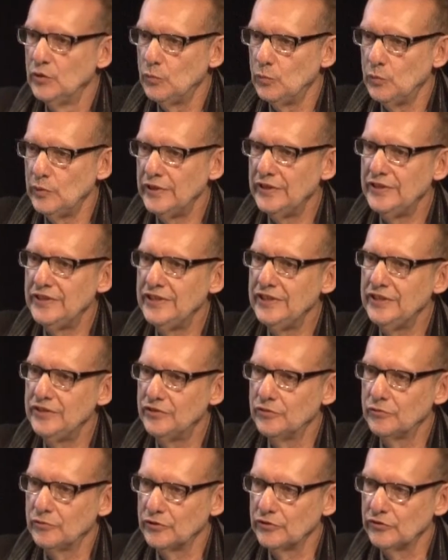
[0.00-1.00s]
we need
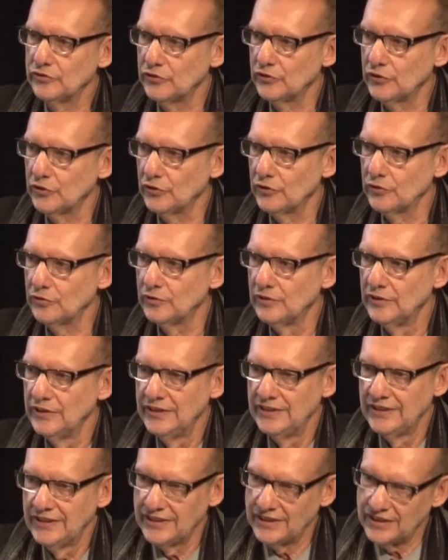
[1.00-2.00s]
to reserve
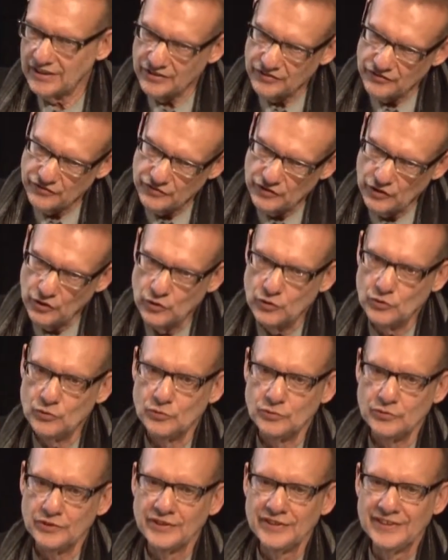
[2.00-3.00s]
a
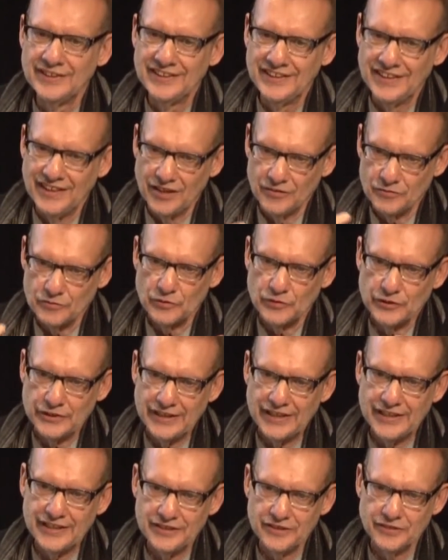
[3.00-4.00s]
zone of
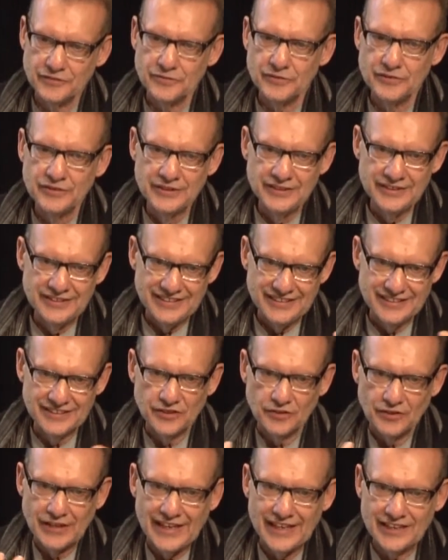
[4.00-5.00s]
creative
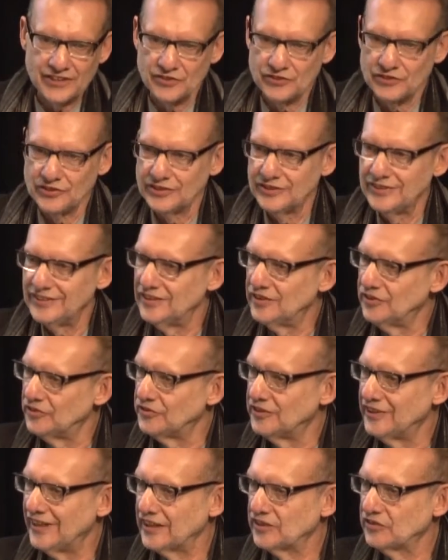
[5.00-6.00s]
interaction,
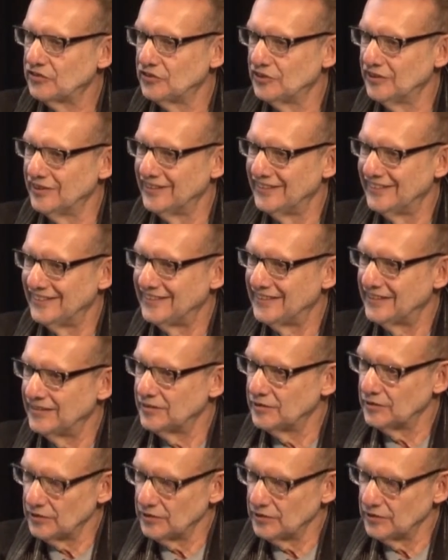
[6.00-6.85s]
intersection, and